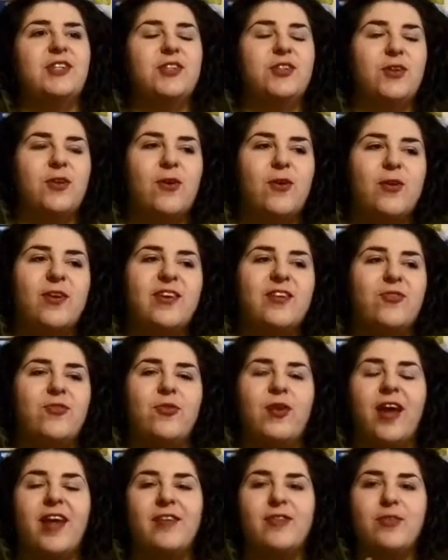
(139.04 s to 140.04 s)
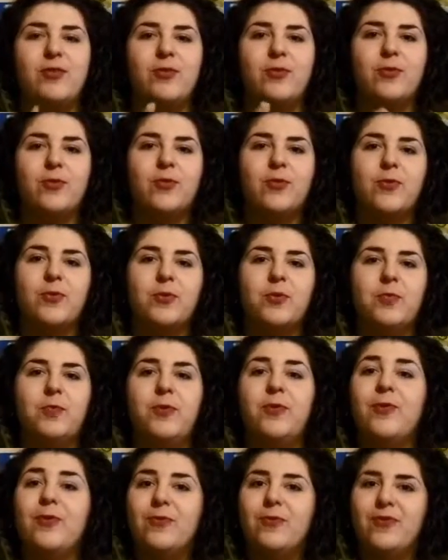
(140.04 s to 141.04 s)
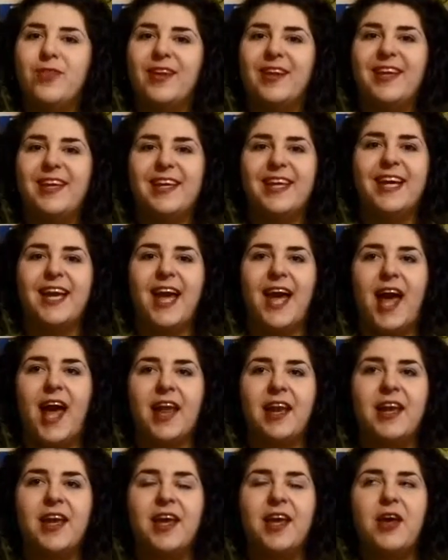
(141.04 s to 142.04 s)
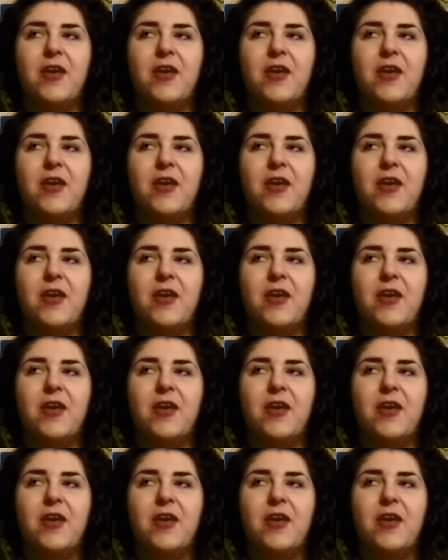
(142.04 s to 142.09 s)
So he tries to prove that he can,